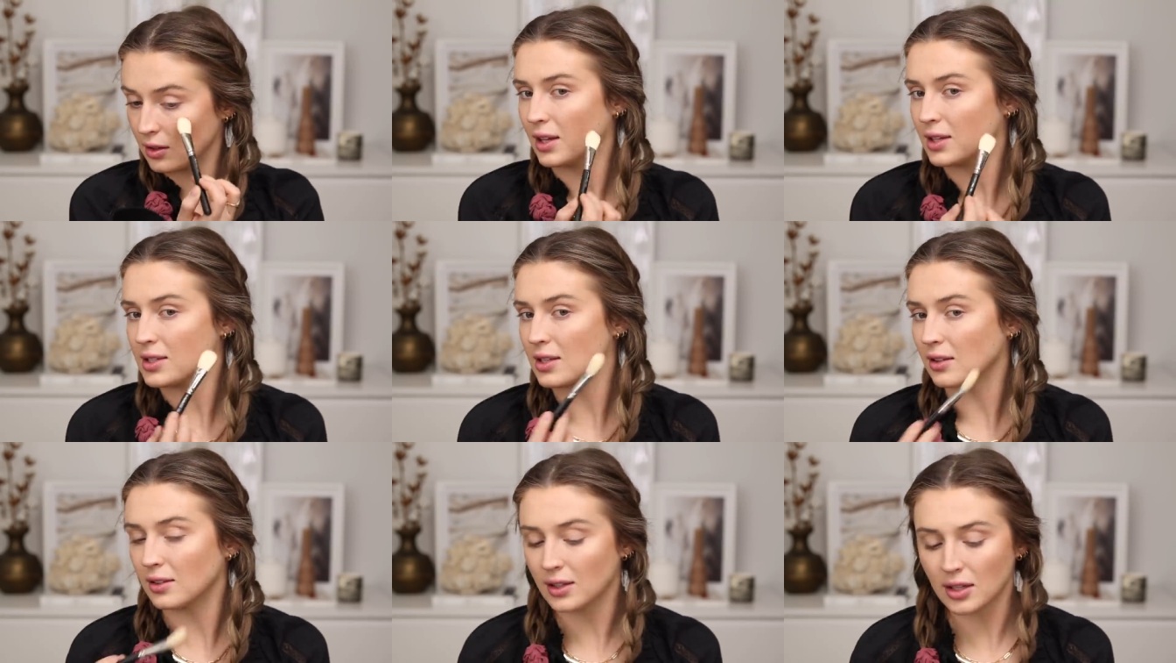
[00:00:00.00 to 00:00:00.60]
It's
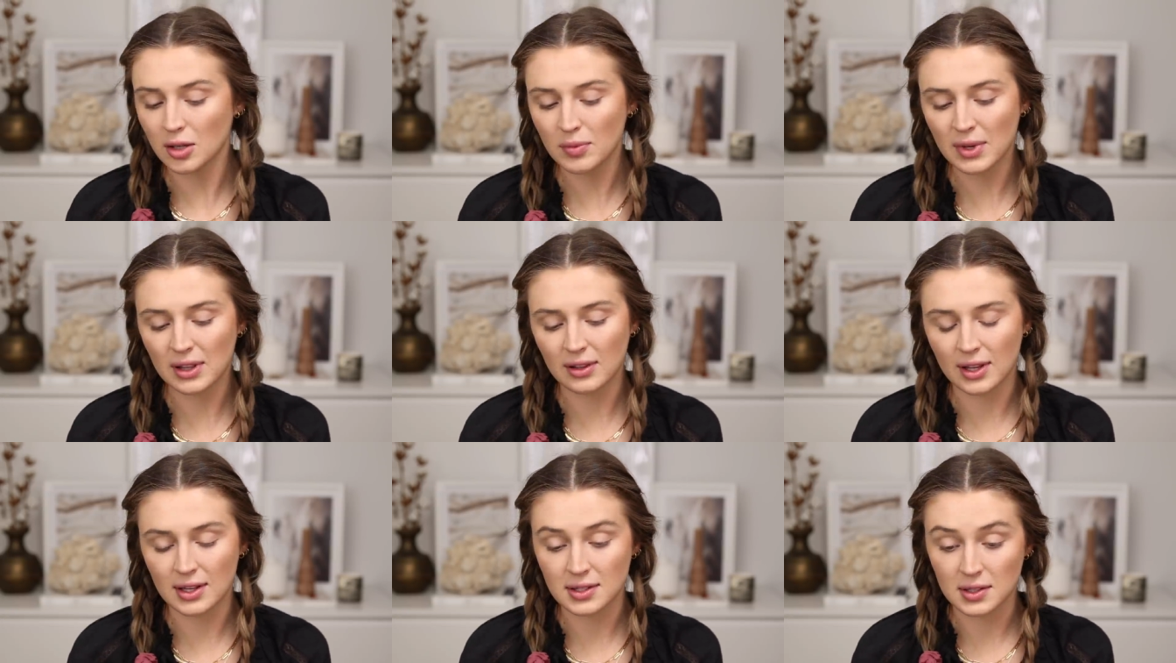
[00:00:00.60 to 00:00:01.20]
a little bit
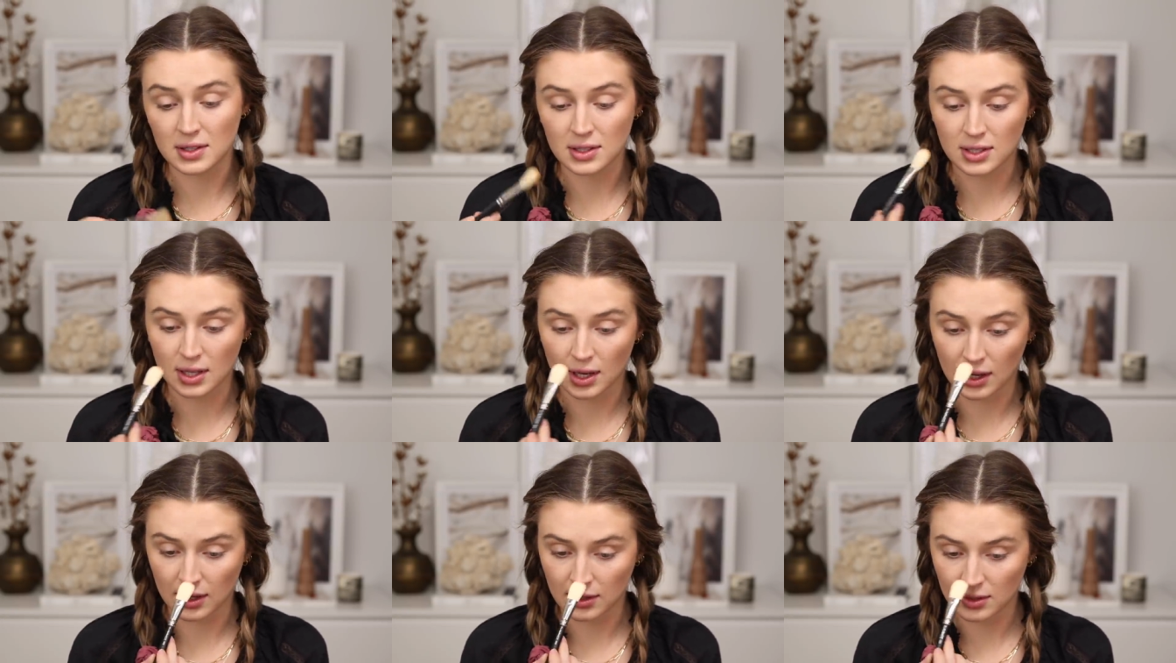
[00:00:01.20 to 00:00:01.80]
less
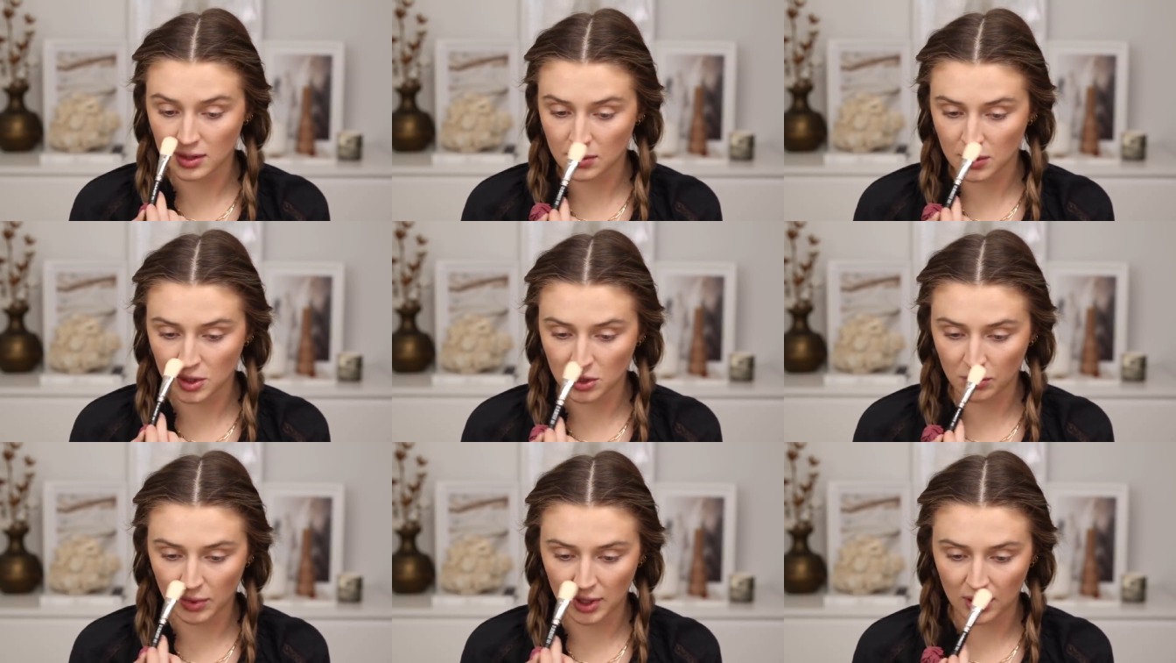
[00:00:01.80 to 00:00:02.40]
intense, which
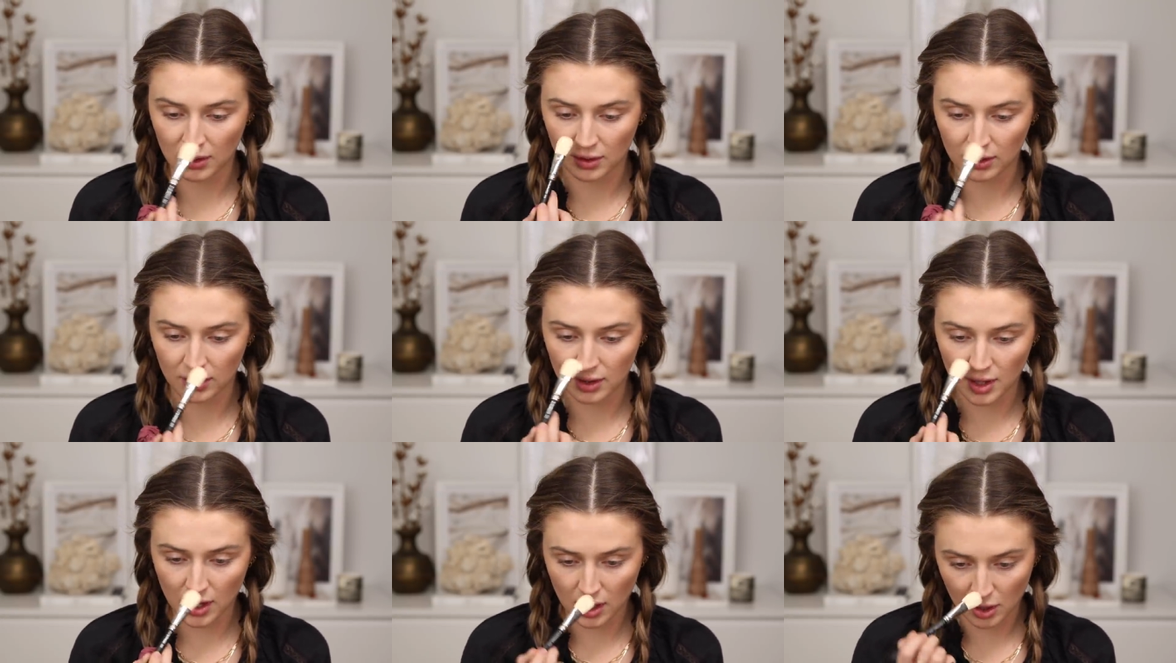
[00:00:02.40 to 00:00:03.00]
will be a
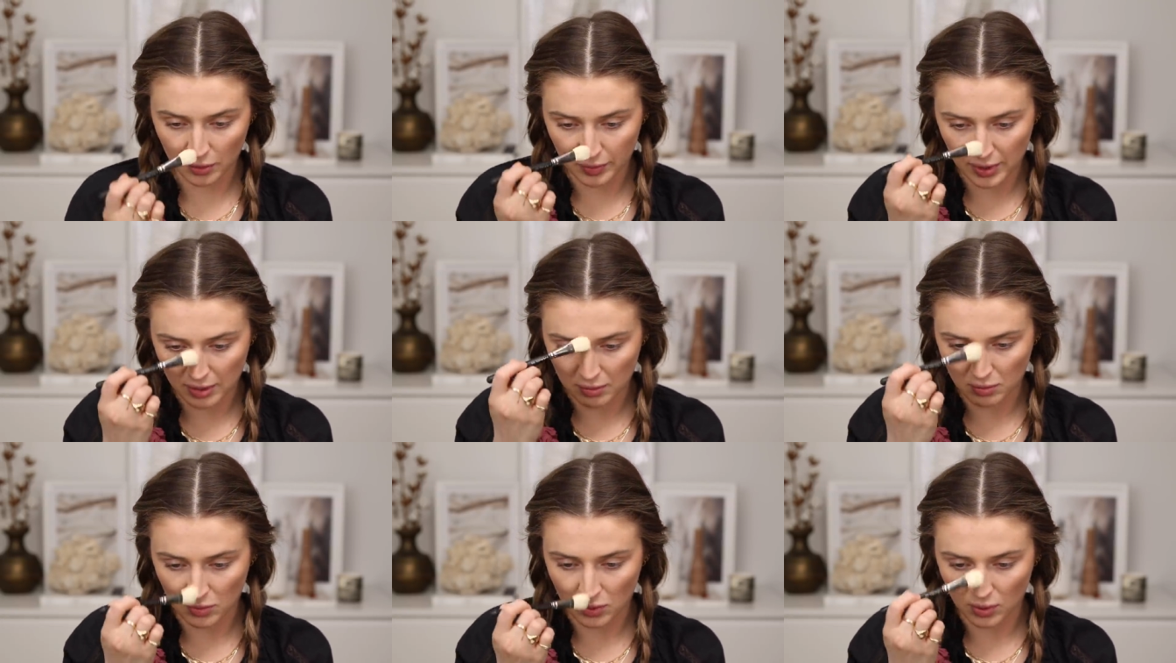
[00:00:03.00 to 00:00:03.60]
little bit
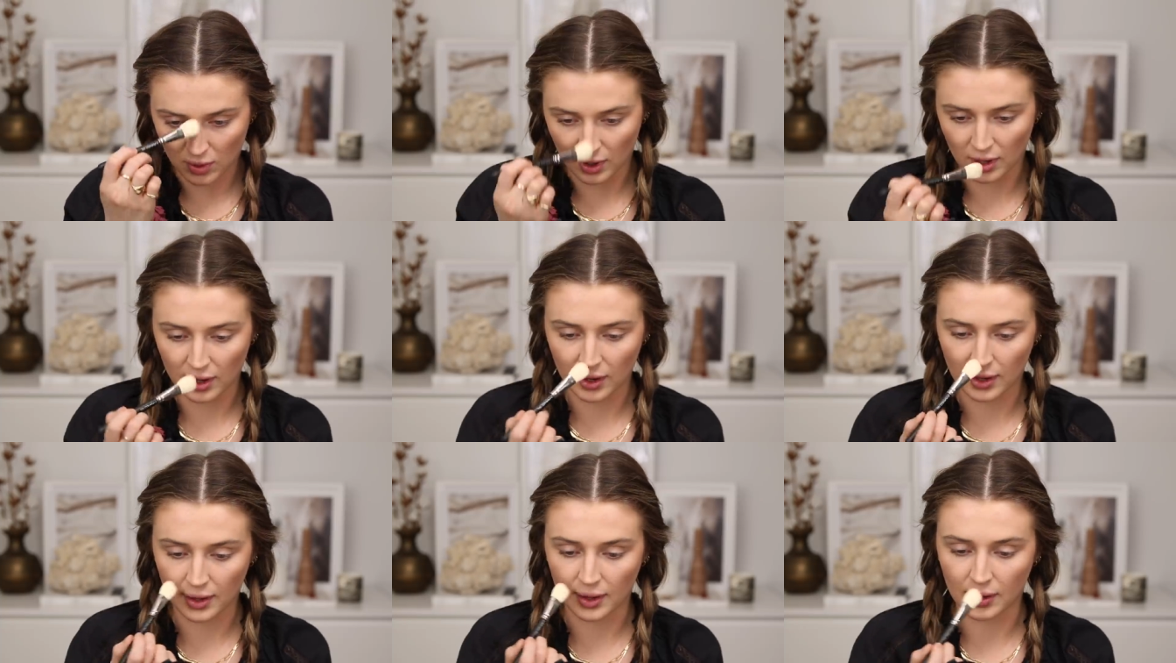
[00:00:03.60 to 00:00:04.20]

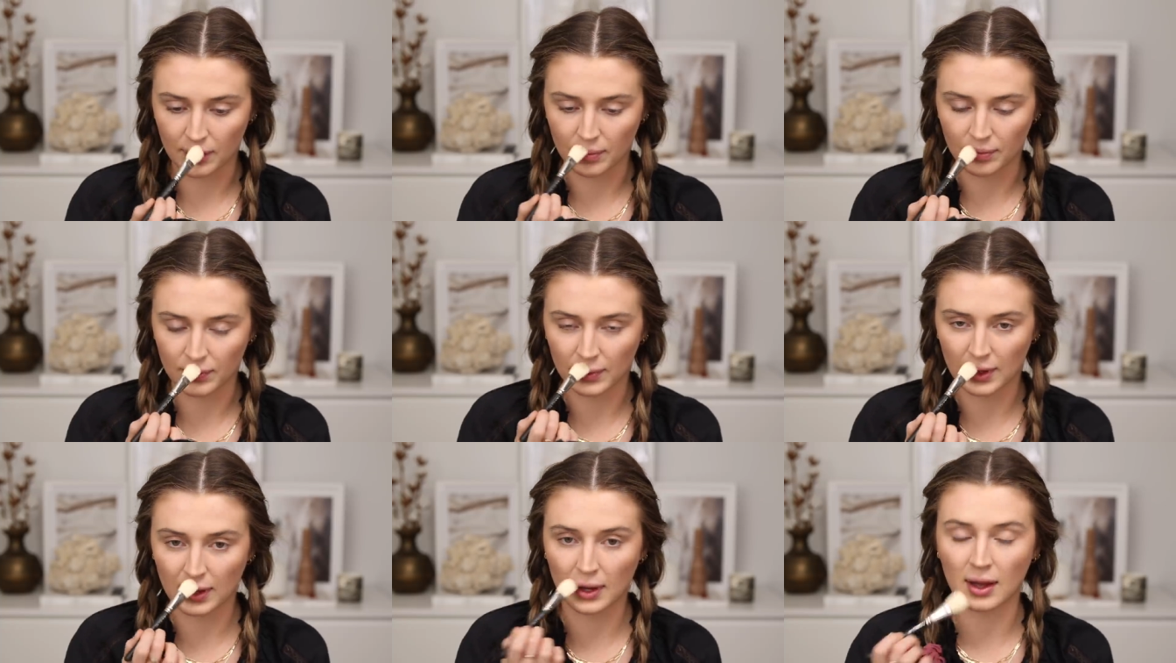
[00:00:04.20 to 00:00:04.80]
more um,
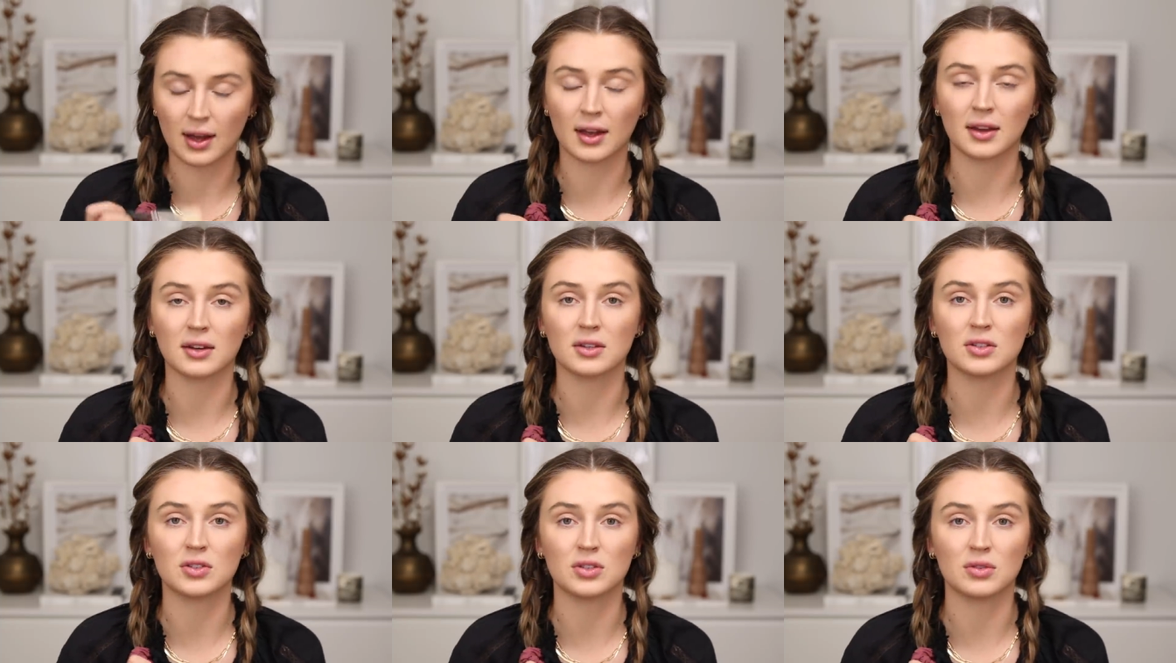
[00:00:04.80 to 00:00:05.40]

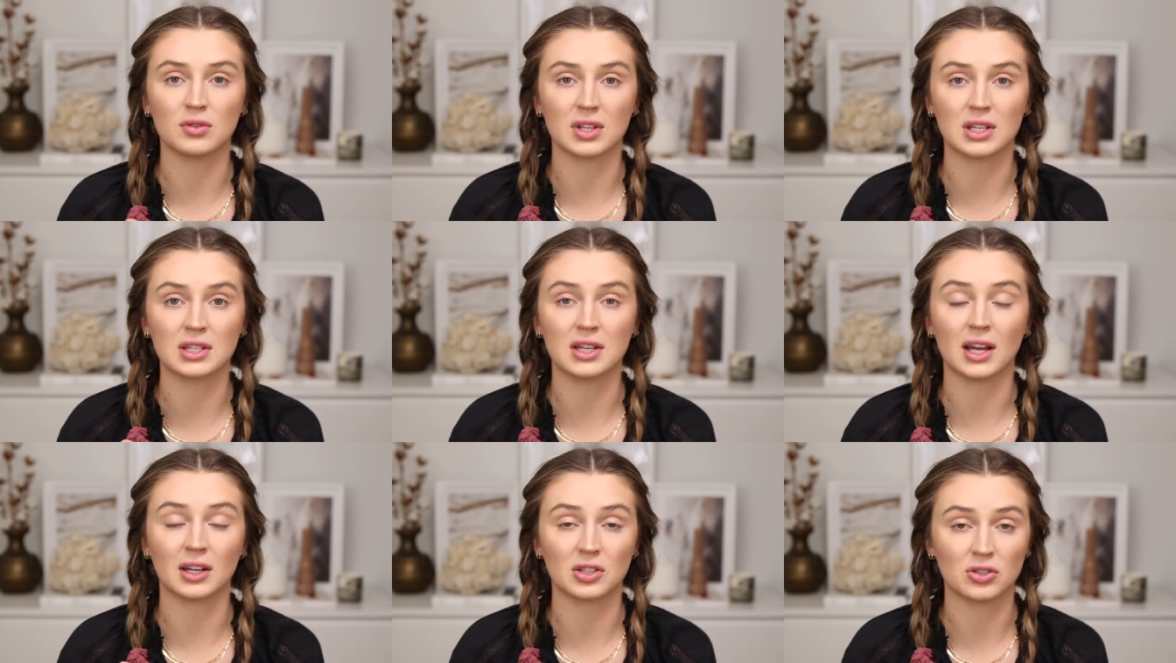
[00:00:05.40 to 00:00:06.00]
kind to the
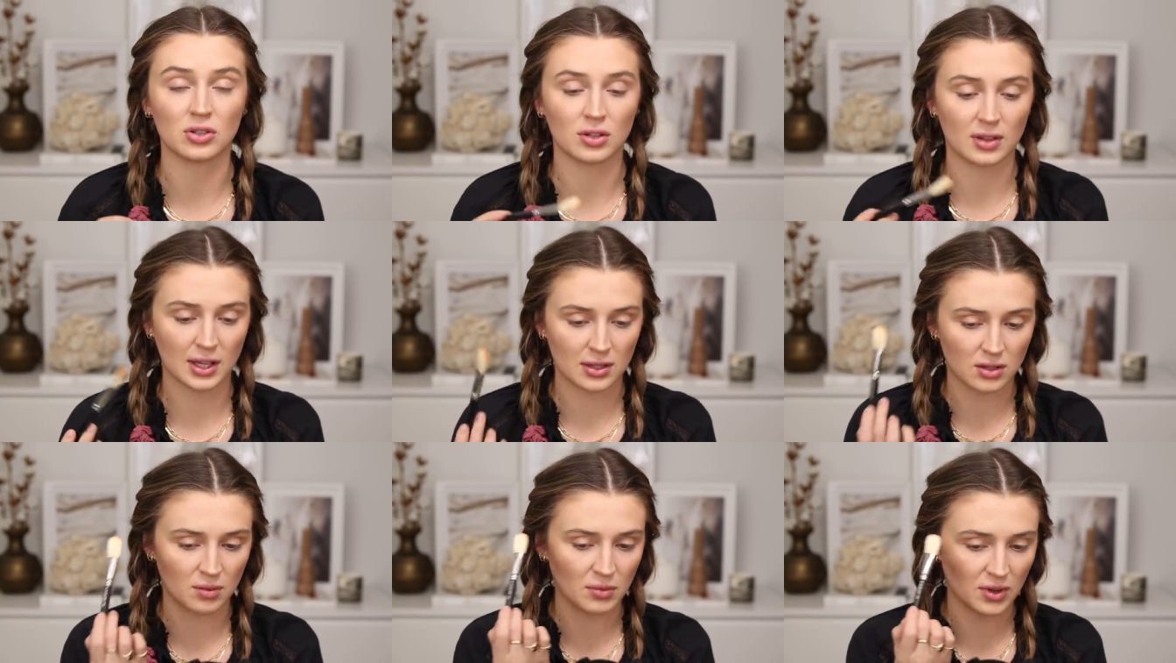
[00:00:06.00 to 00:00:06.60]
texture
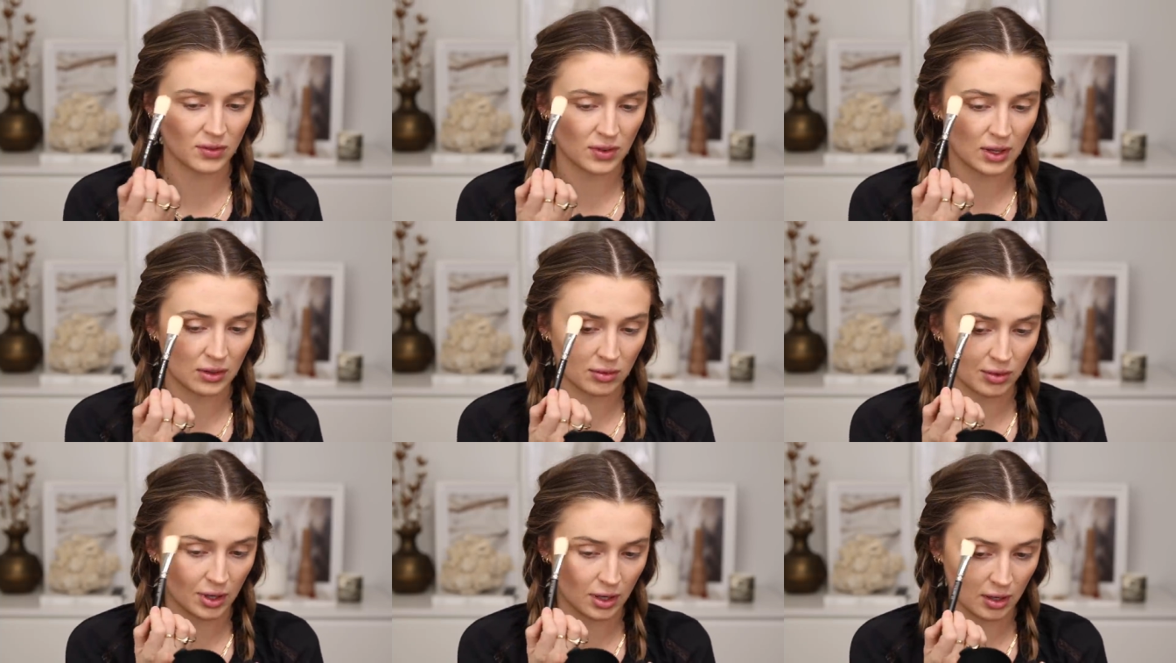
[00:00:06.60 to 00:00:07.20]
that's on my
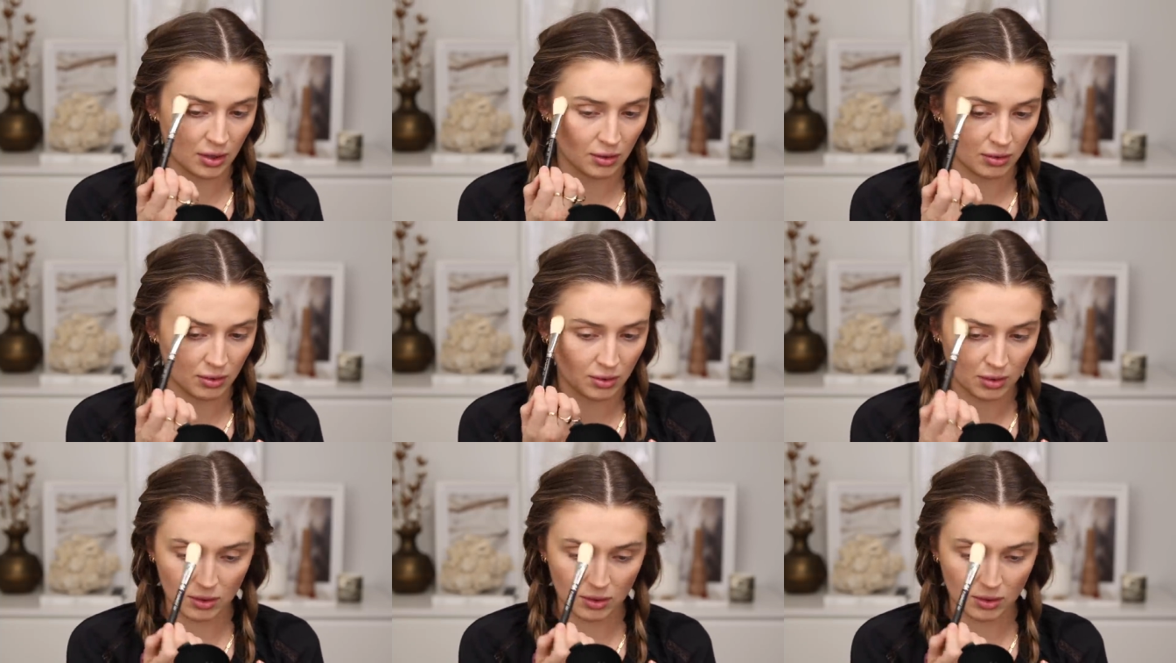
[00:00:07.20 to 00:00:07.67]
face right now.